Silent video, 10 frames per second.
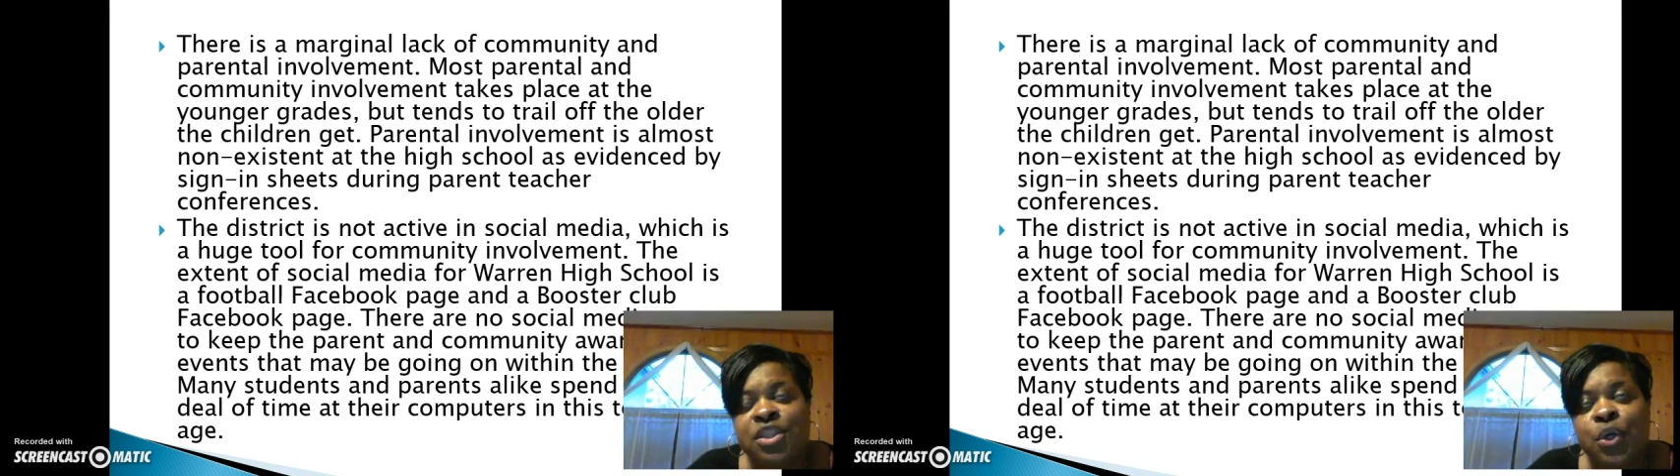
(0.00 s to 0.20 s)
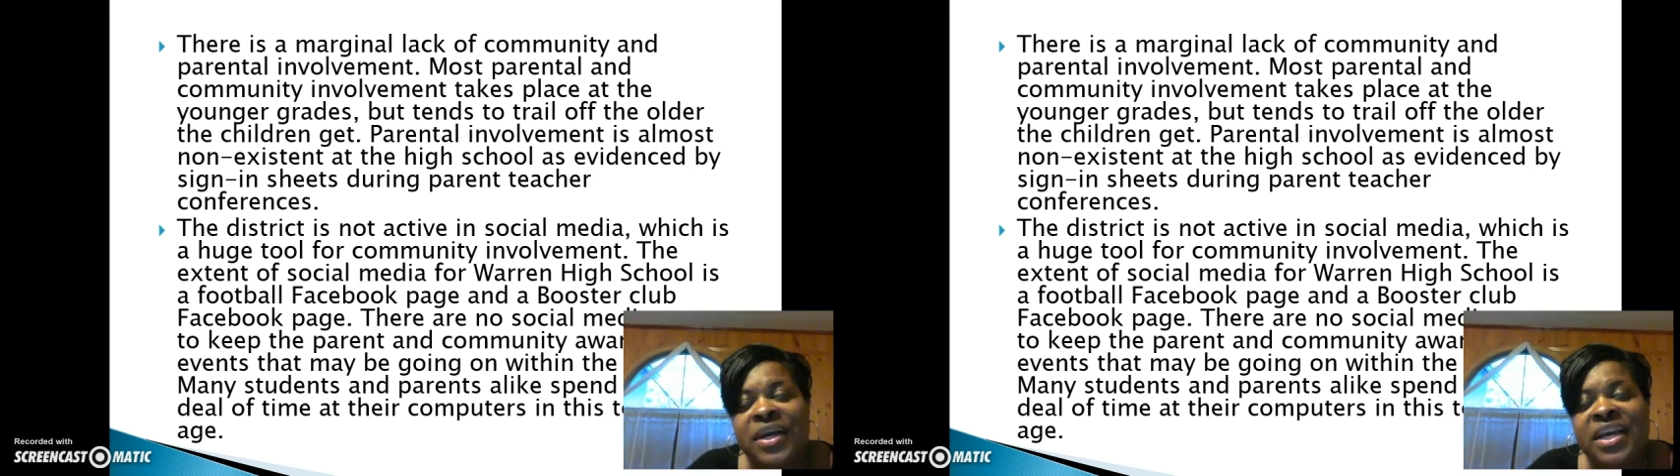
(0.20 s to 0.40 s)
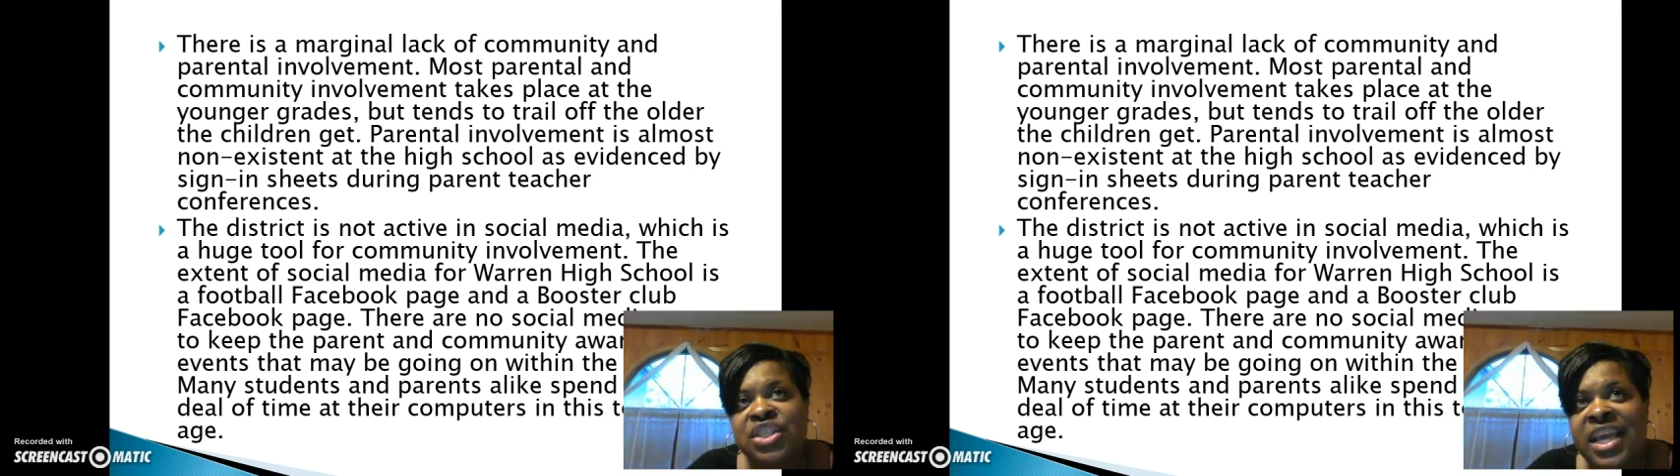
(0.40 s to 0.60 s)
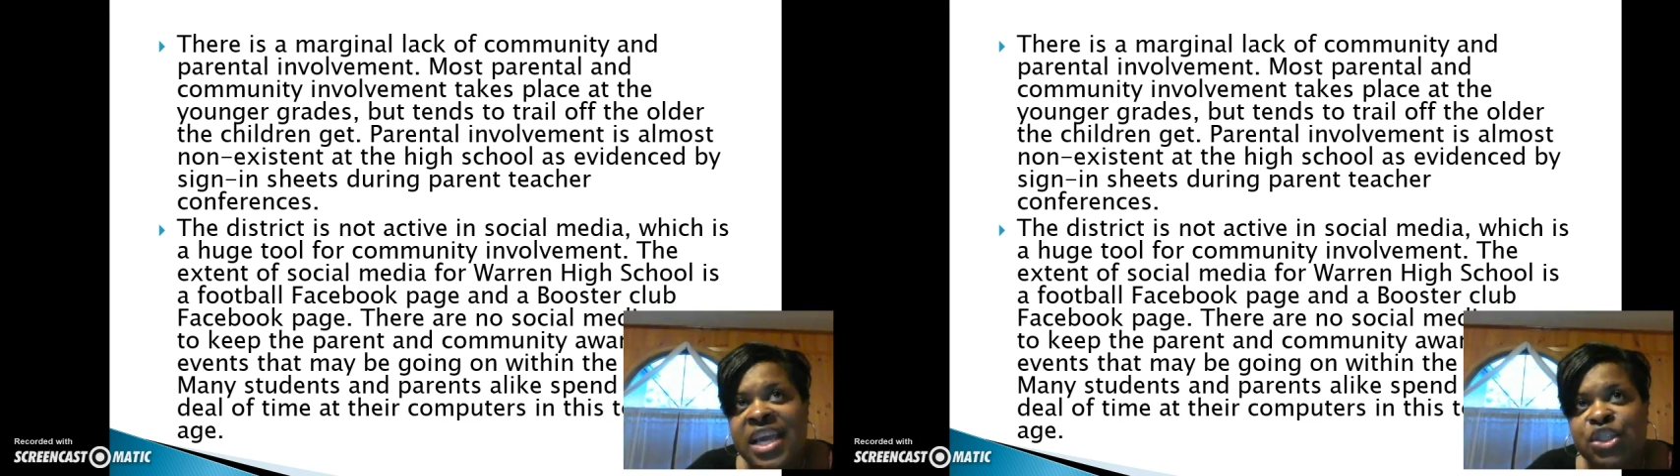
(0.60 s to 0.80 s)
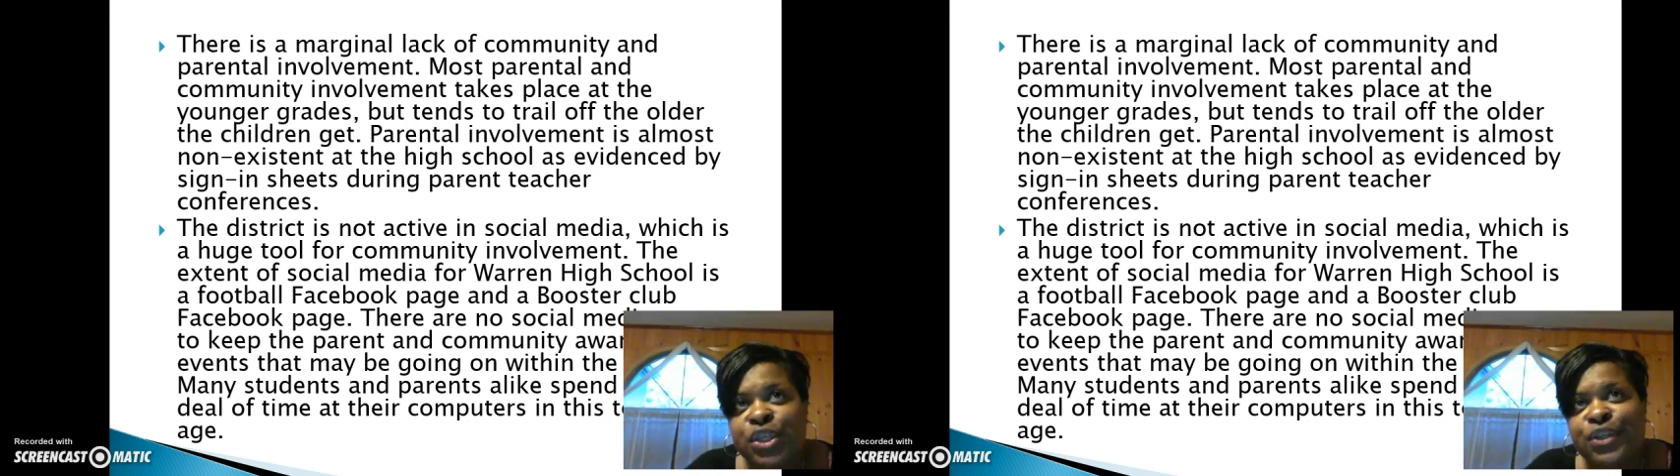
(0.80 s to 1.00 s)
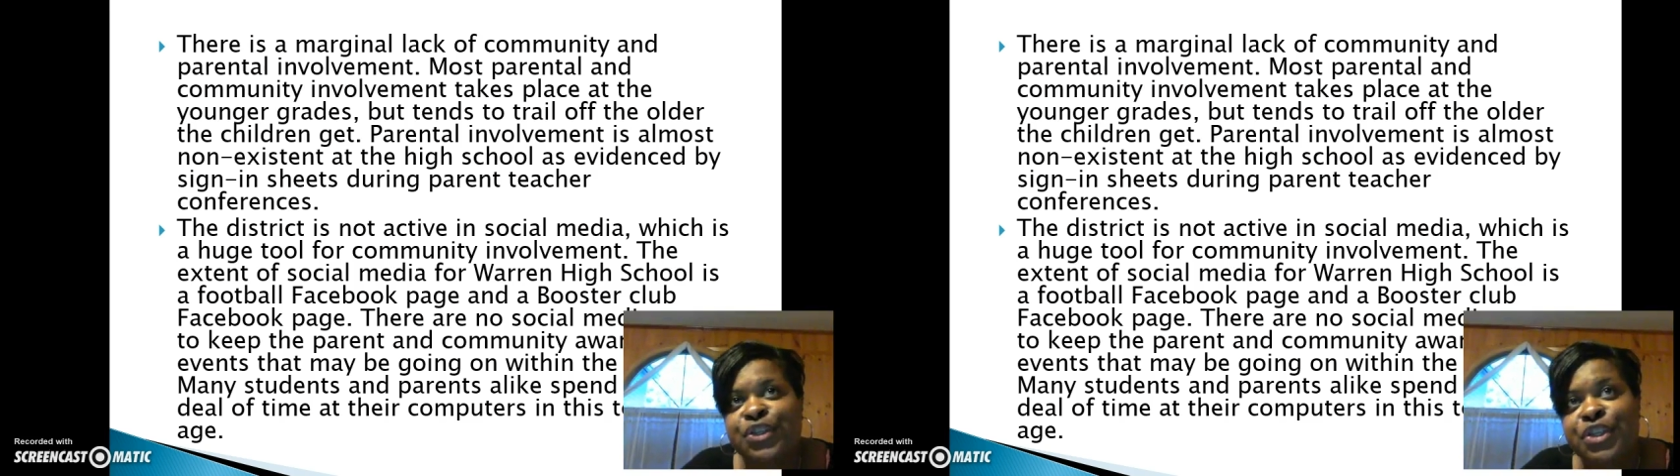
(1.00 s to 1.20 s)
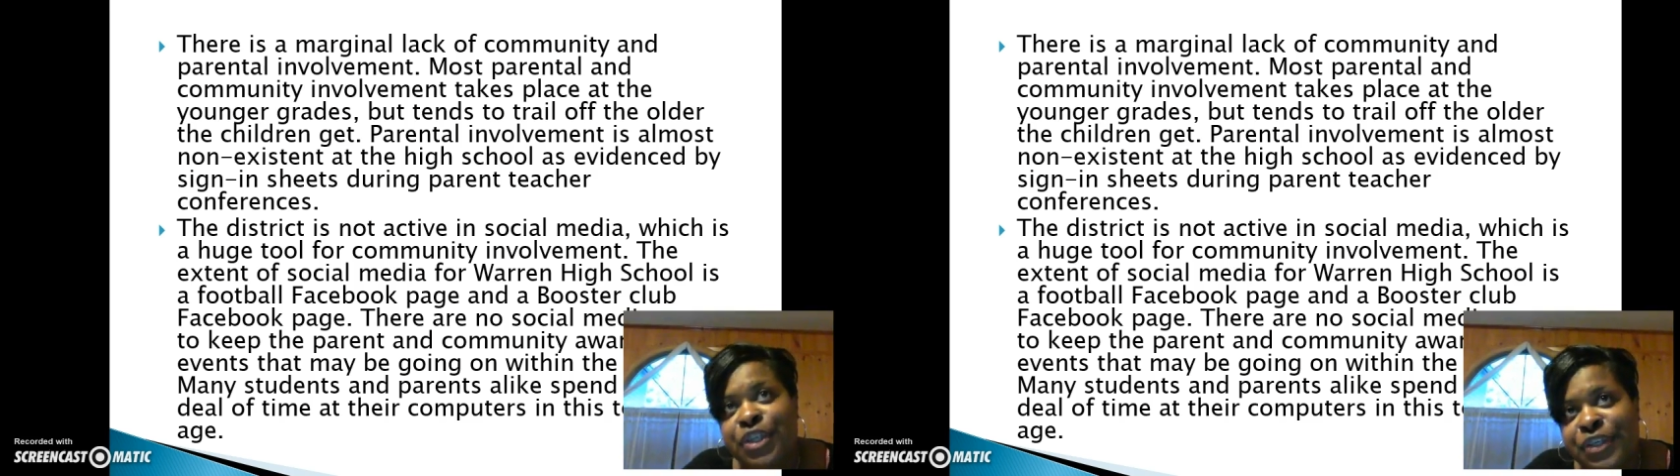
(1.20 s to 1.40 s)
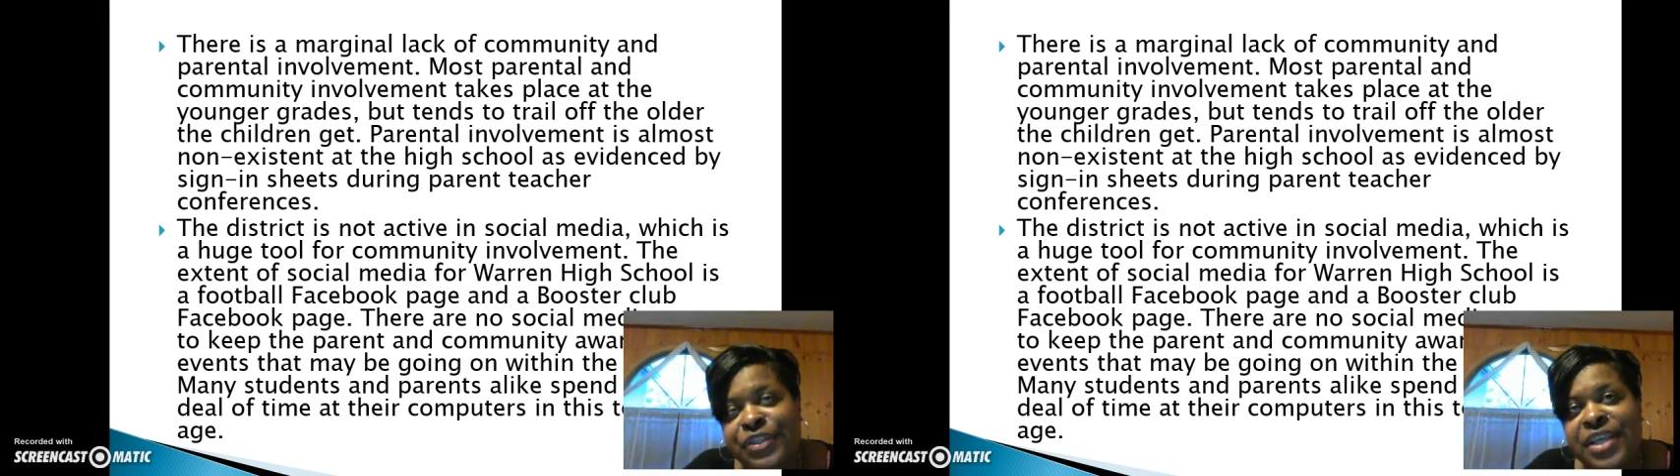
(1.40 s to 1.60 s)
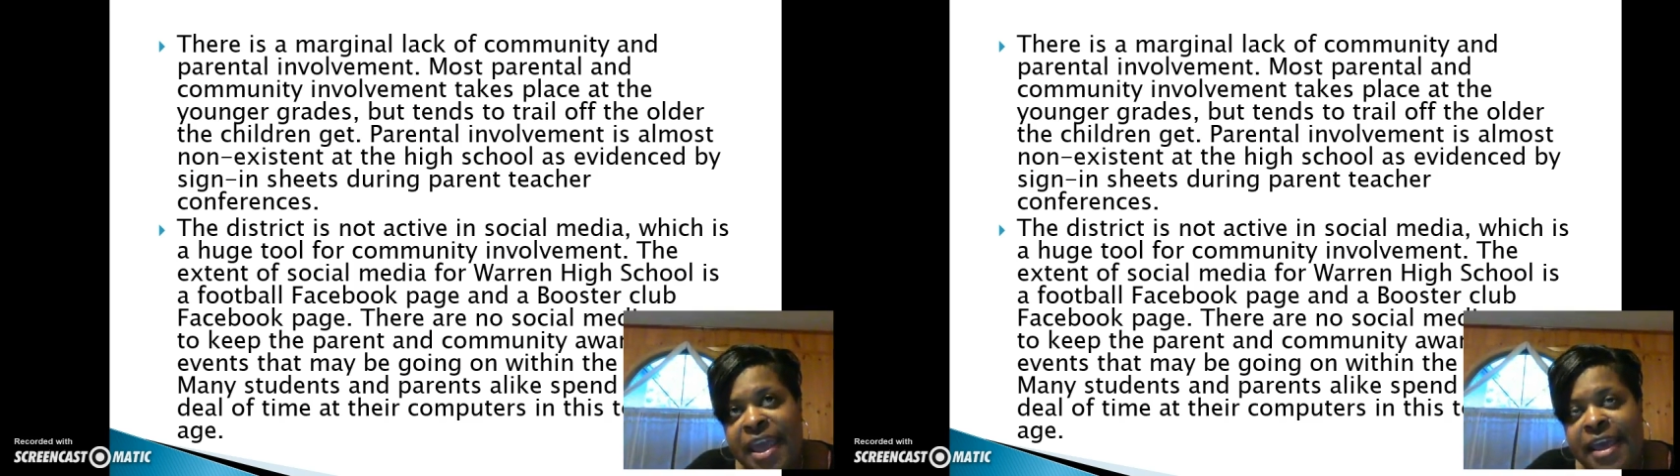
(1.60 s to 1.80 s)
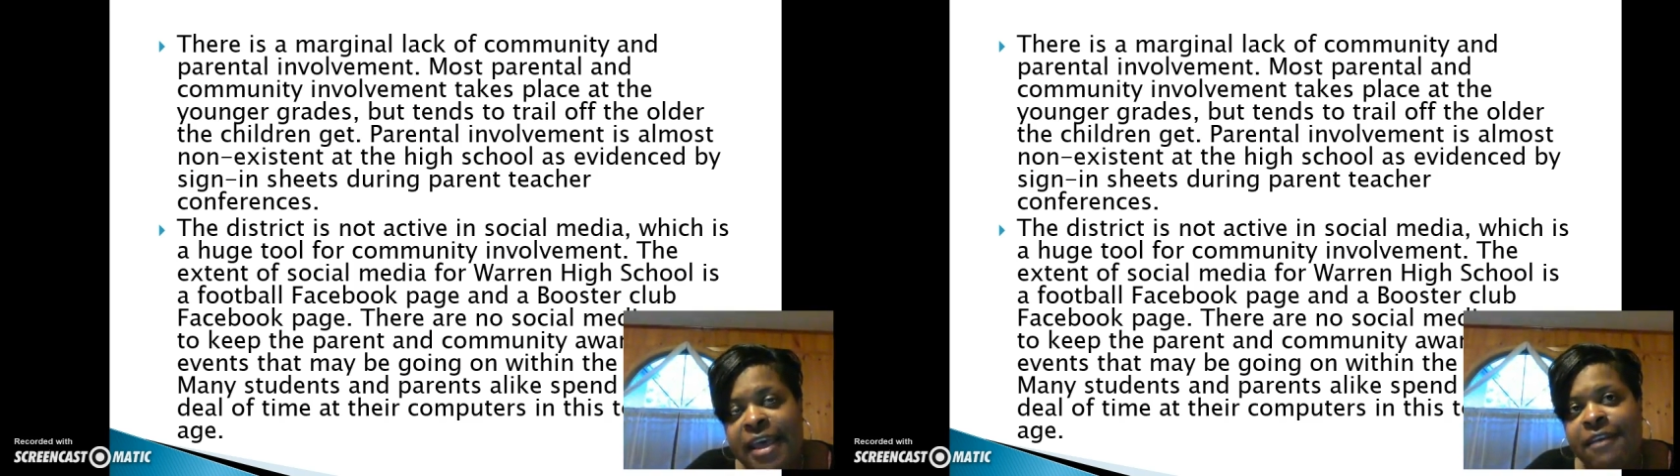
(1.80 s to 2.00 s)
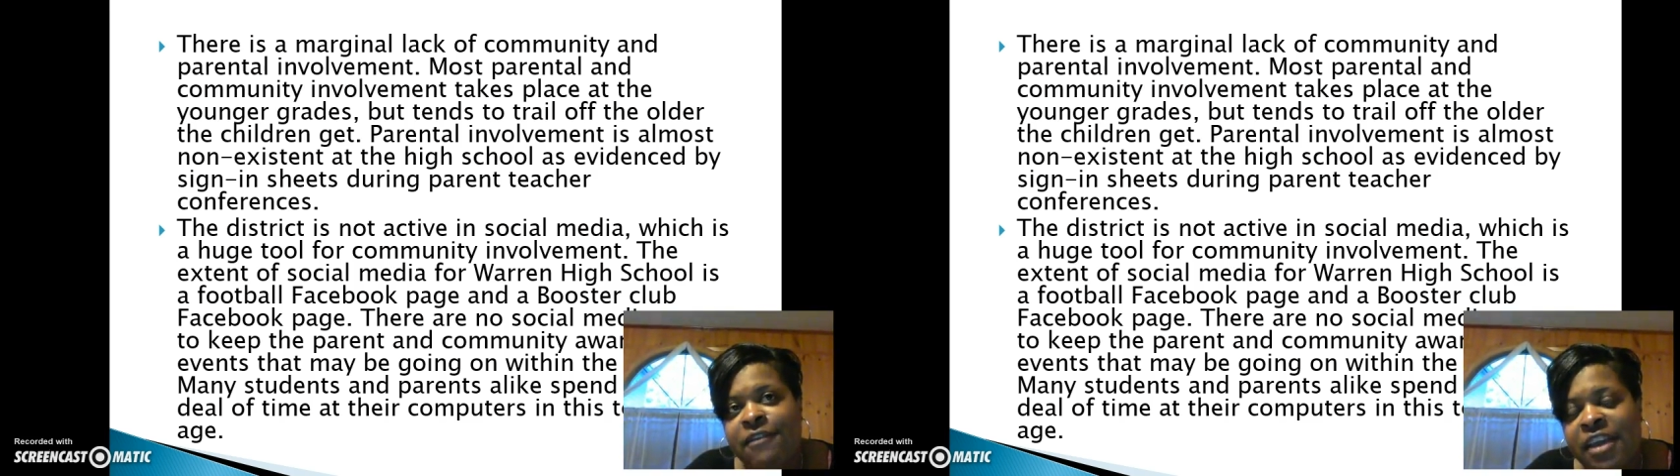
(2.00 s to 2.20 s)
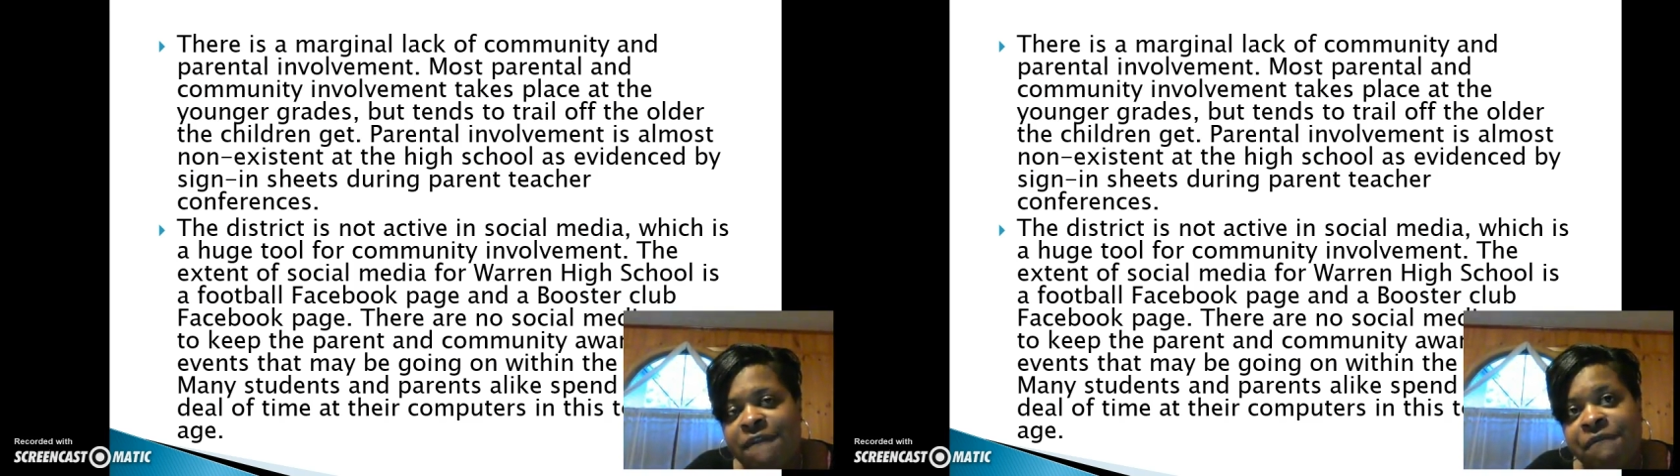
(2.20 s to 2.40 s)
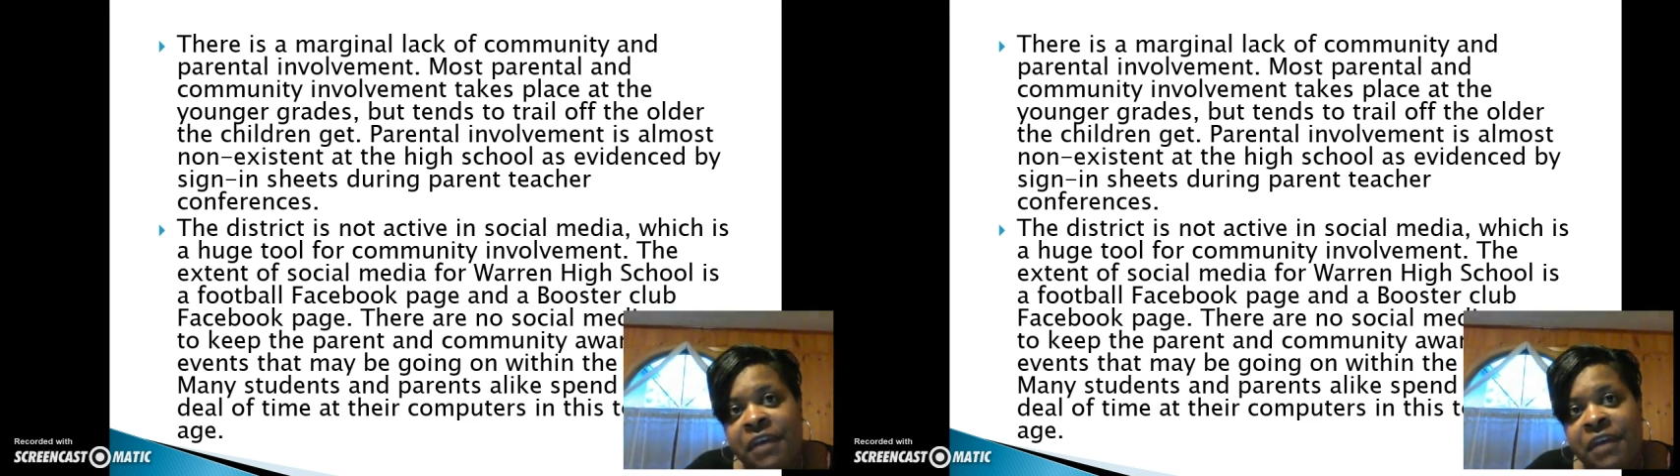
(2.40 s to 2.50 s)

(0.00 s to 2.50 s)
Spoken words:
Adult Education does have a